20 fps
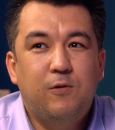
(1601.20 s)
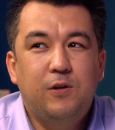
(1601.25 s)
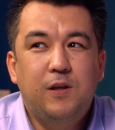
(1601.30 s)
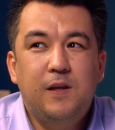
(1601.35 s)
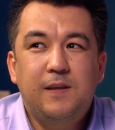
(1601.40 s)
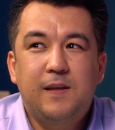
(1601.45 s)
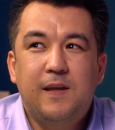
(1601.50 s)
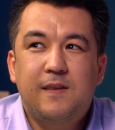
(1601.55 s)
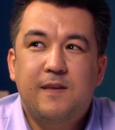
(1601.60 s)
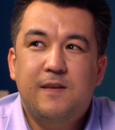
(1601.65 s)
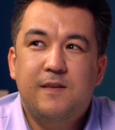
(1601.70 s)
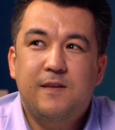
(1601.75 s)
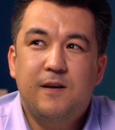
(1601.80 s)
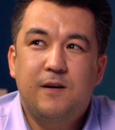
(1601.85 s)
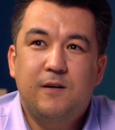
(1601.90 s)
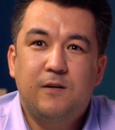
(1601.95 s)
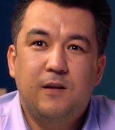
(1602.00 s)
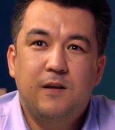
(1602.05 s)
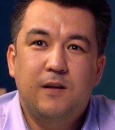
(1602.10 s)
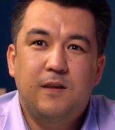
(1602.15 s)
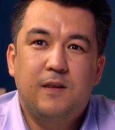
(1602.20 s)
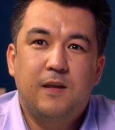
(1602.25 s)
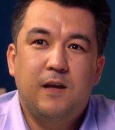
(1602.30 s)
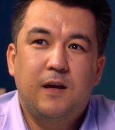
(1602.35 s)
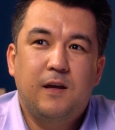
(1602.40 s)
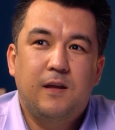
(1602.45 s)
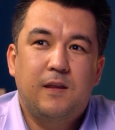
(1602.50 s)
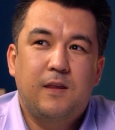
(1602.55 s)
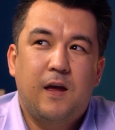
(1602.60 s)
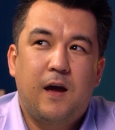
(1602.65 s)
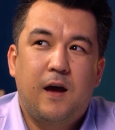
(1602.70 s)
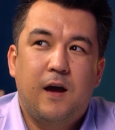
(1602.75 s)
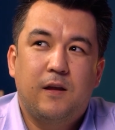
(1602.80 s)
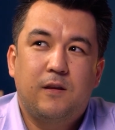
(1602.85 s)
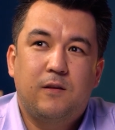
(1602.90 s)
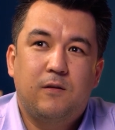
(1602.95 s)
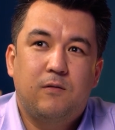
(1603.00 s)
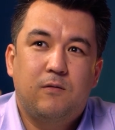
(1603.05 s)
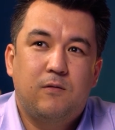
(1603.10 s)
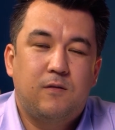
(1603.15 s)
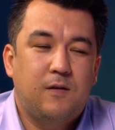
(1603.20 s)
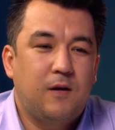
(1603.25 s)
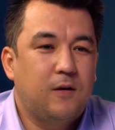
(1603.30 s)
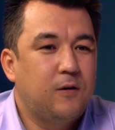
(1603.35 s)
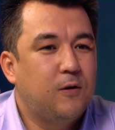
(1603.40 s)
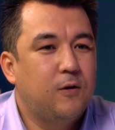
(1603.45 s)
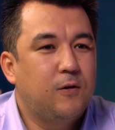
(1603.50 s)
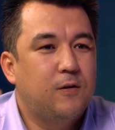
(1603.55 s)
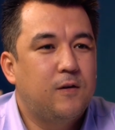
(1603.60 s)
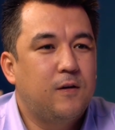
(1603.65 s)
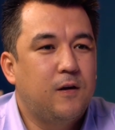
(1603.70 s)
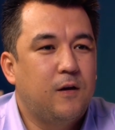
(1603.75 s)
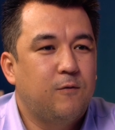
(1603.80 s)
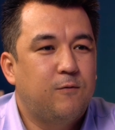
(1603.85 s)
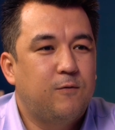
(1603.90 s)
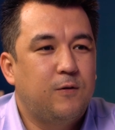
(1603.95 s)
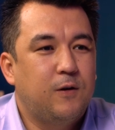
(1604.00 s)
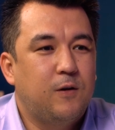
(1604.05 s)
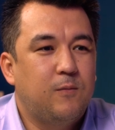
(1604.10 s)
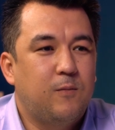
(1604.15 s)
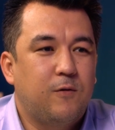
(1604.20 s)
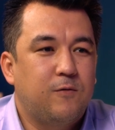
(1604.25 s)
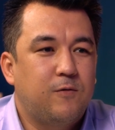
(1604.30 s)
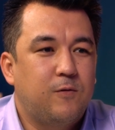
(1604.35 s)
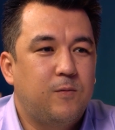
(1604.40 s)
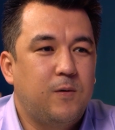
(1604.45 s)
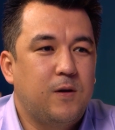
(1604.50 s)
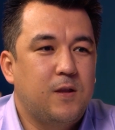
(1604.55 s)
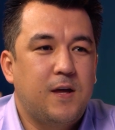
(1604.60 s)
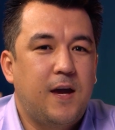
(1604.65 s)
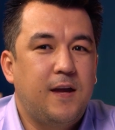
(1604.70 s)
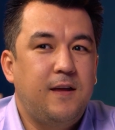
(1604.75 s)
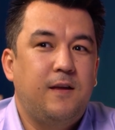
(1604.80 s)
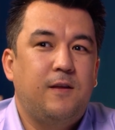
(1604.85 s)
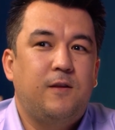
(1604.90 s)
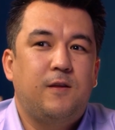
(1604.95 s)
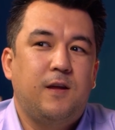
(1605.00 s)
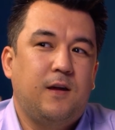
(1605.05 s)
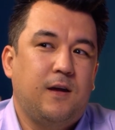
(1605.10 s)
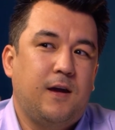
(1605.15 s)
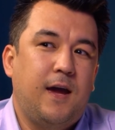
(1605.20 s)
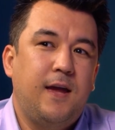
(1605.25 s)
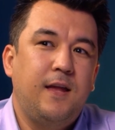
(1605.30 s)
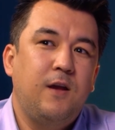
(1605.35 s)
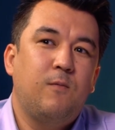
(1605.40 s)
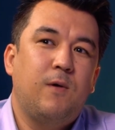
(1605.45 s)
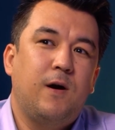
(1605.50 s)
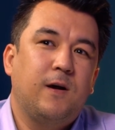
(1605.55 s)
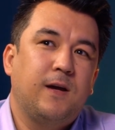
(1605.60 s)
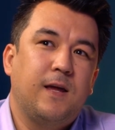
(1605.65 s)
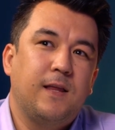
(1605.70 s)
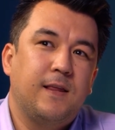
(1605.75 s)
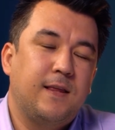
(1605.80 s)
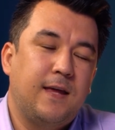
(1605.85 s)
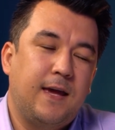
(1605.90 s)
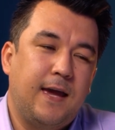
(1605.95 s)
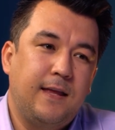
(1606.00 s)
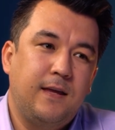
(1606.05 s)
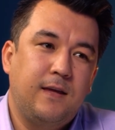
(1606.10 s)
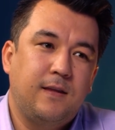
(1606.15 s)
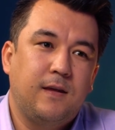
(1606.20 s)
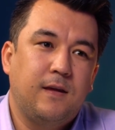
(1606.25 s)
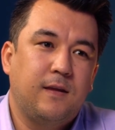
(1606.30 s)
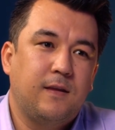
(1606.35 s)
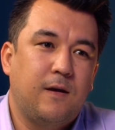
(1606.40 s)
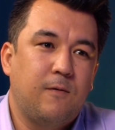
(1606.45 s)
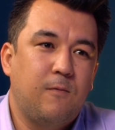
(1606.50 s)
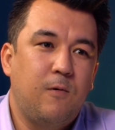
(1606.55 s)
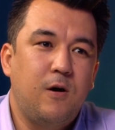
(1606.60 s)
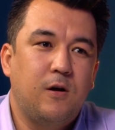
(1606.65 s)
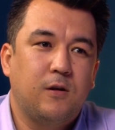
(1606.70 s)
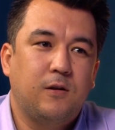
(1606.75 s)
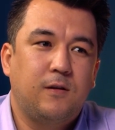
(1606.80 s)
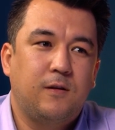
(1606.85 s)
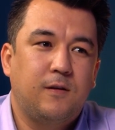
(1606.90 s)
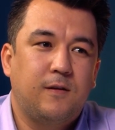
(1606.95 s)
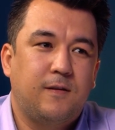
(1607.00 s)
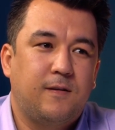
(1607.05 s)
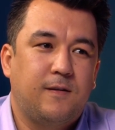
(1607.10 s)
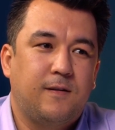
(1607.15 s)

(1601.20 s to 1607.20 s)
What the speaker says: wouldn't necessarily think that it's a good thing, freedom of speech. Anyone can say anything they want.